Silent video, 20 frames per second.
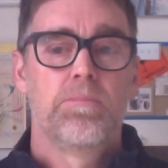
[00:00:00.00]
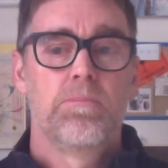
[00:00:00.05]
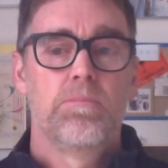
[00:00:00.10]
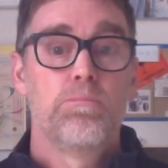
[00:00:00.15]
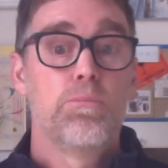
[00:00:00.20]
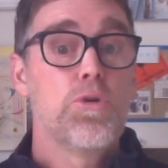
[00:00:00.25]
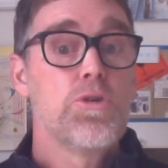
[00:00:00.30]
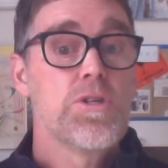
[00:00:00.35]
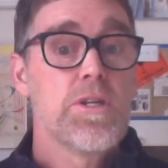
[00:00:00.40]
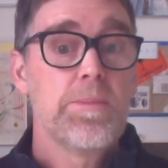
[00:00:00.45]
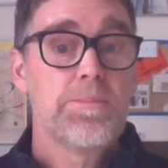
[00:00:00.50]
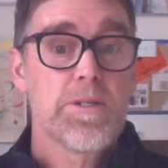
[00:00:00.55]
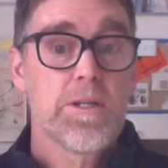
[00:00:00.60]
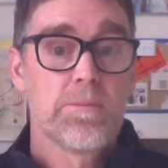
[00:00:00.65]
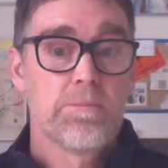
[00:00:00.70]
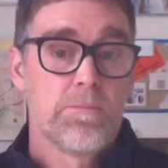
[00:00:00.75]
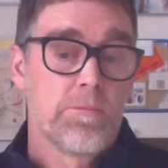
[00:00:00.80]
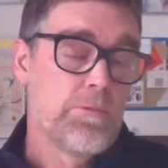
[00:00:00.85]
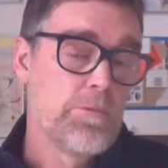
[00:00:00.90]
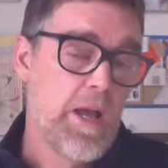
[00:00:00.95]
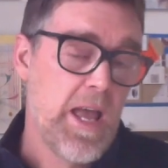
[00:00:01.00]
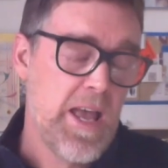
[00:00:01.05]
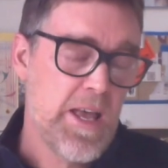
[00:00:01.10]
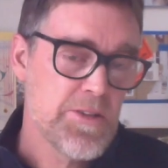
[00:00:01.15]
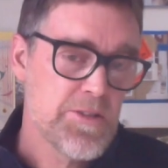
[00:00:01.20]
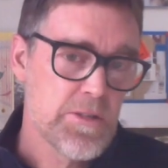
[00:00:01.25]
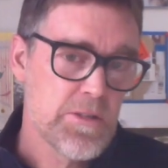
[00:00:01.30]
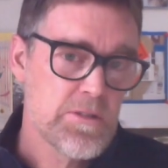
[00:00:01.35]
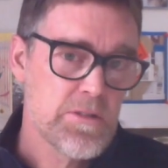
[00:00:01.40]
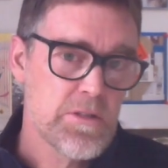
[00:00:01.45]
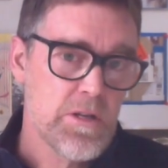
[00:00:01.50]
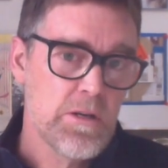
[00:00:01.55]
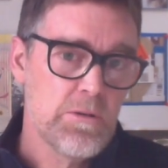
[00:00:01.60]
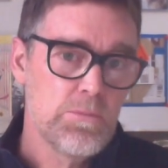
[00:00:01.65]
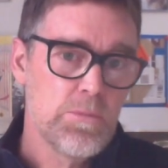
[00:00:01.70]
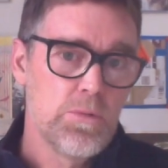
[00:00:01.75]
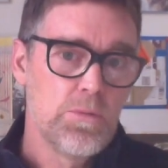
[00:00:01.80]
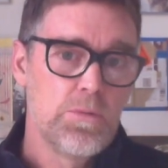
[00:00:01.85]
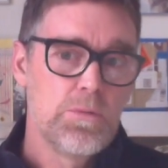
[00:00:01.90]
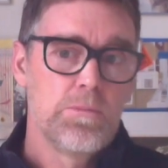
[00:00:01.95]
Bruce Lipton, as an
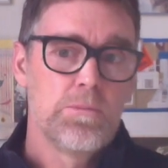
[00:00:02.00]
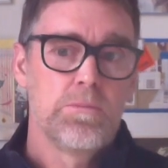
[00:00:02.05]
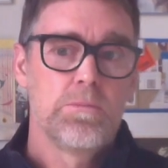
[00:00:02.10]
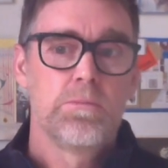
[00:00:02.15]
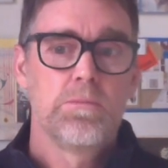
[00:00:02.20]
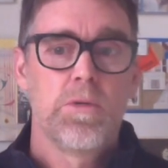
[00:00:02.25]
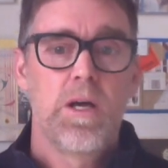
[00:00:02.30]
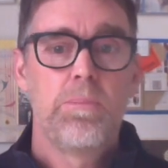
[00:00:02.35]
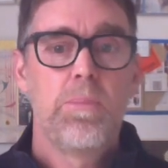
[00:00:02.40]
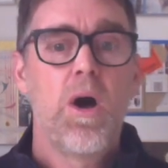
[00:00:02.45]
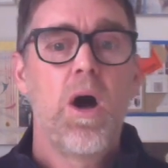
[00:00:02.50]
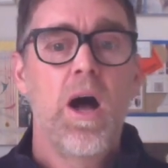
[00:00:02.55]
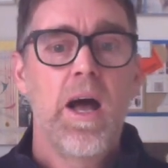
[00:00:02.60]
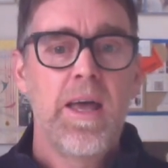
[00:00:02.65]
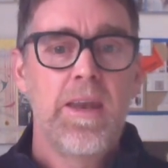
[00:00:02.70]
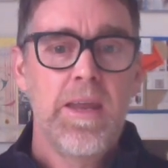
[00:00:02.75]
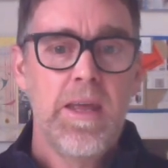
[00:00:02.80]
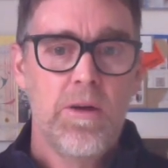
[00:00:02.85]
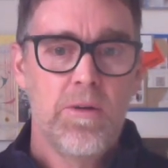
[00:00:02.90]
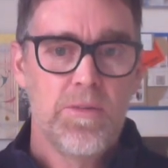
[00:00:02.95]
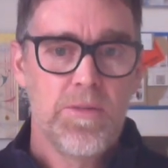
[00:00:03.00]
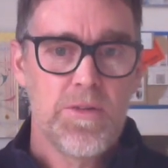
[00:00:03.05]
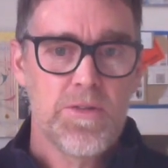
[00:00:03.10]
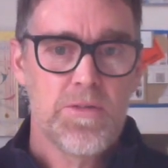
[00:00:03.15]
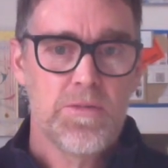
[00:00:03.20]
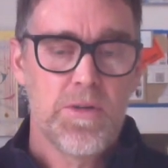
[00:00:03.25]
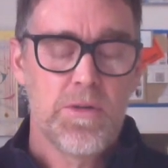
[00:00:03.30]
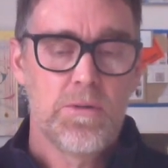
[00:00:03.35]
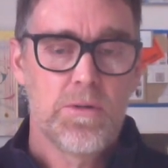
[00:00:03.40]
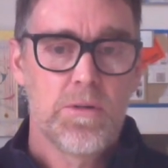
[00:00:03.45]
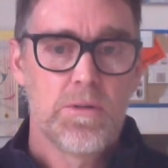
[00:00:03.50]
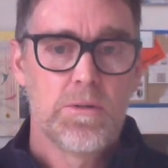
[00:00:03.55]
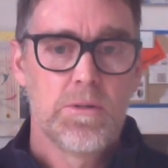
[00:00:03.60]
example, a pioneer in this field.